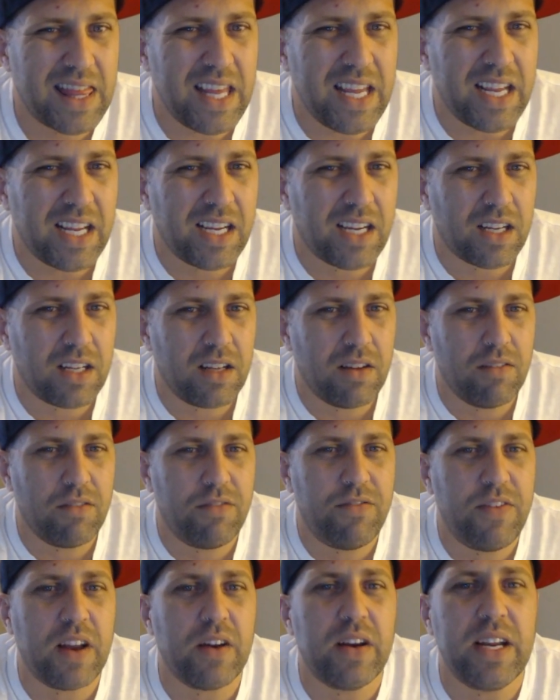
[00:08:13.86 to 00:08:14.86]
think
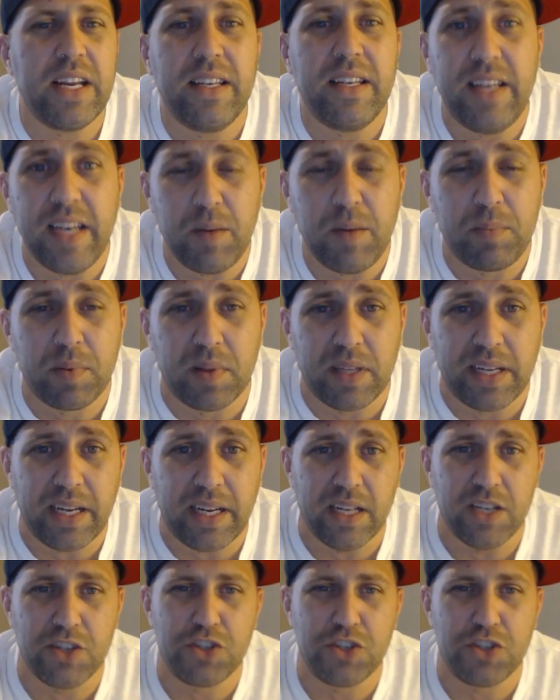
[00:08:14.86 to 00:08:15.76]
very deeply